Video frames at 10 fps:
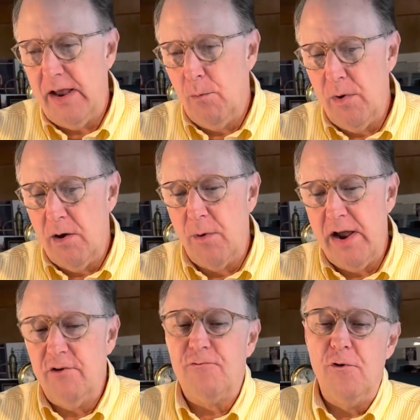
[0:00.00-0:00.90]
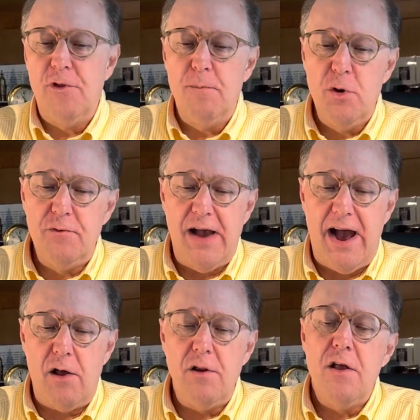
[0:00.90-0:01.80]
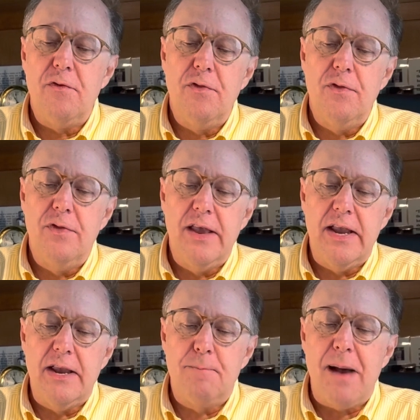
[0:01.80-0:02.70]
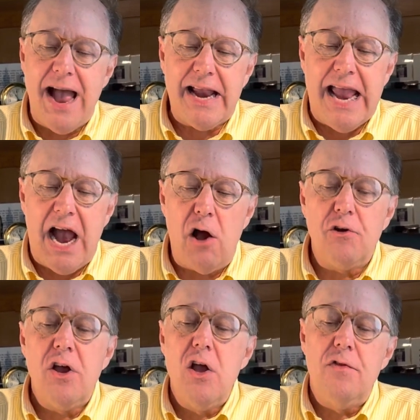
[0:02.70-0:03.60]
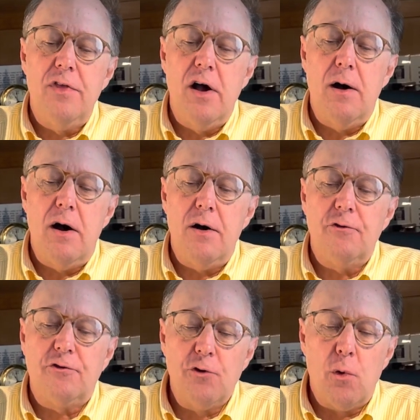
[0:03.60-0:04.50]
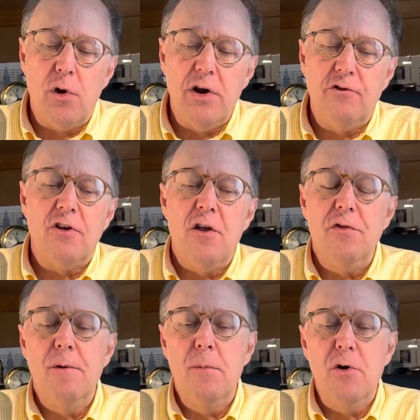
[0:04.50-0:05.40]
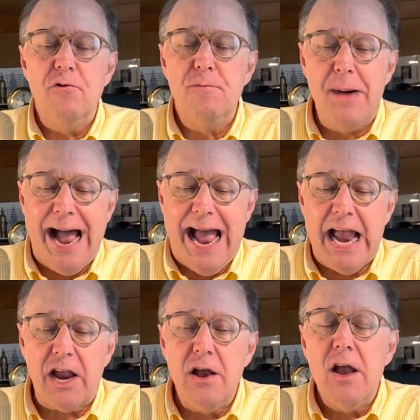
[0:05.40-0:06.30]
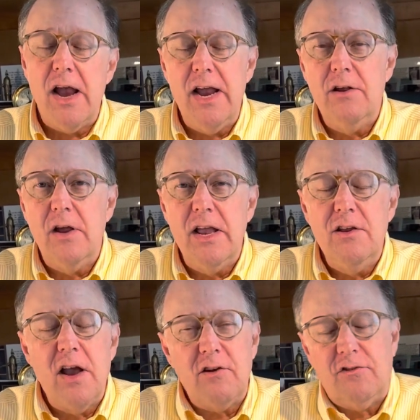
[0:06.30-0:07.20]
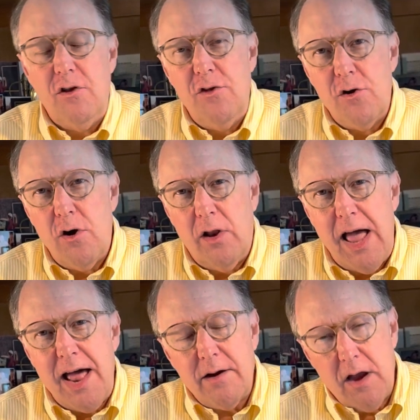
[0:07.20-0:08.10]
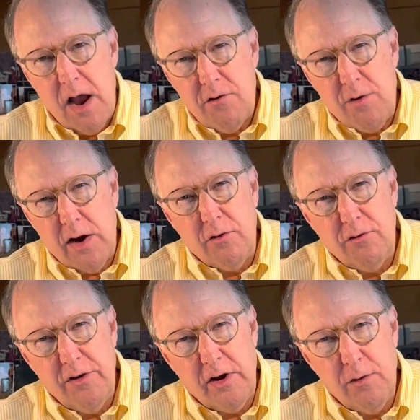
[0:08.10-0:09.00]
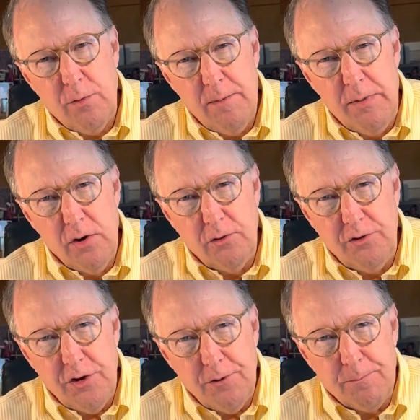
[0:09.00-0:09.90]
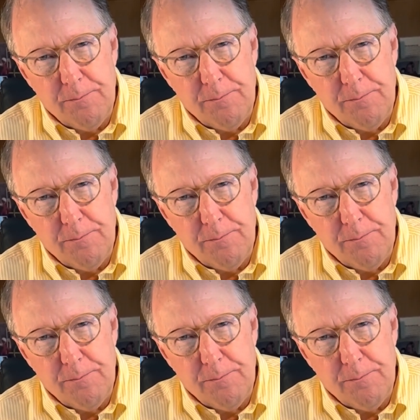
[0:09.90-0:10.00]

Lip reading: We arrange for the move out, the pack out, the storage, the move back. And yes, there are a lot of contractors that can rebuild you.